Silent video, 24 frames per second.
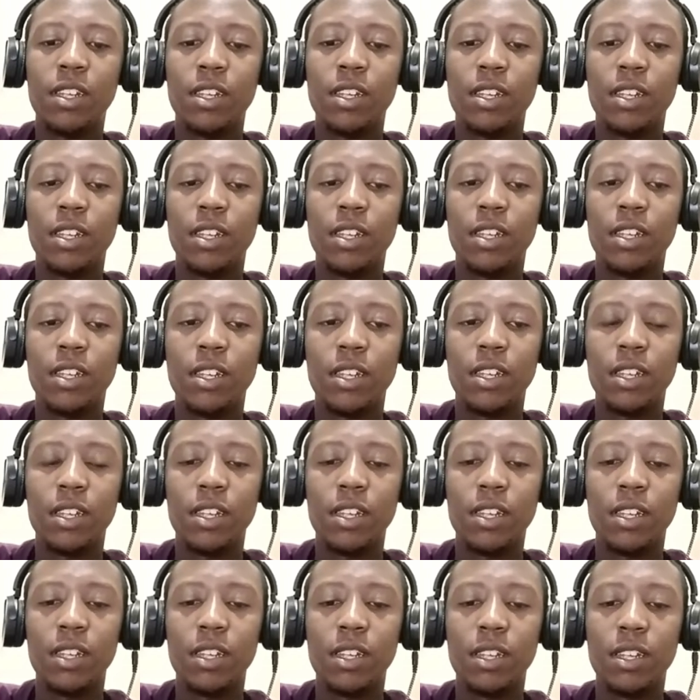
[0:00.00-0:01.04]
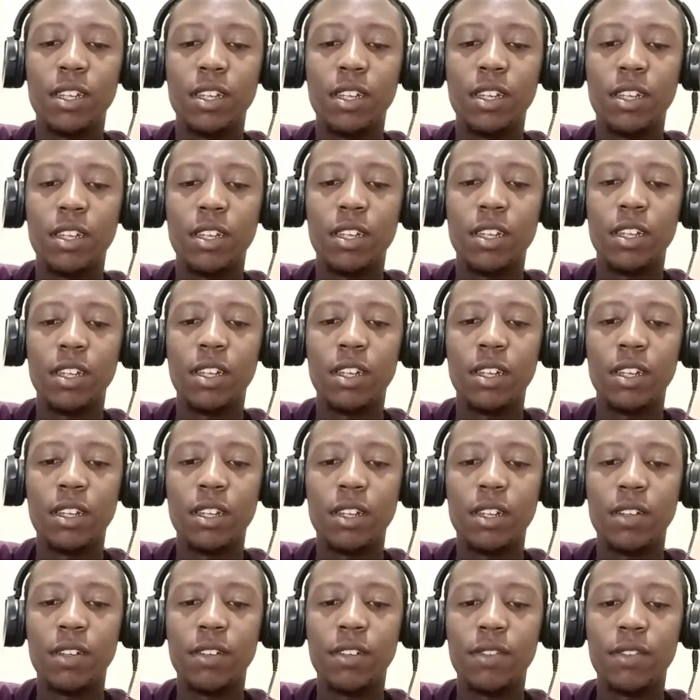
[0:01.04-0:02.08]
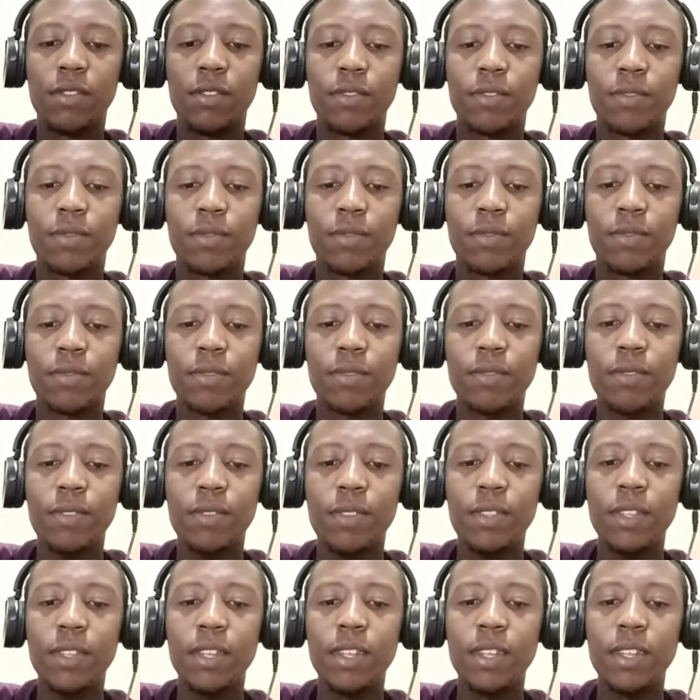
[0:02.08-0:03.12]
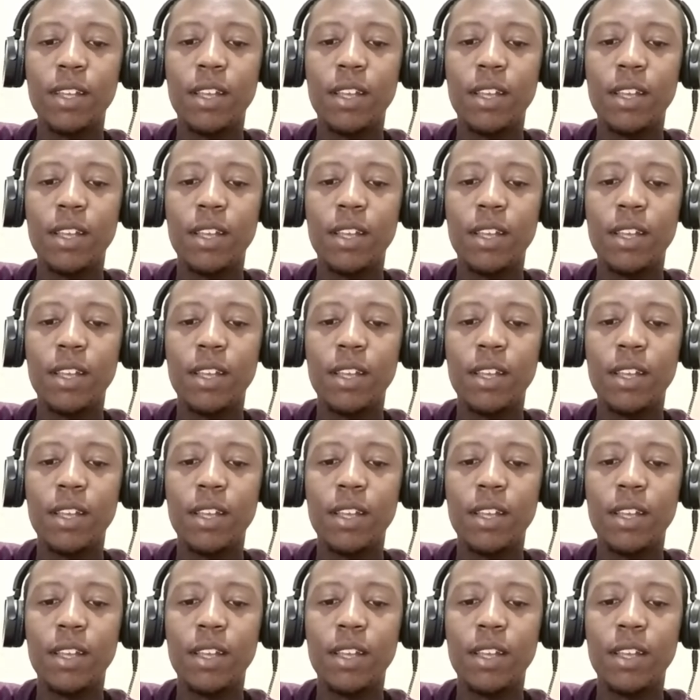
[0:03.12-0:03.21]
No one is speaking in this clip.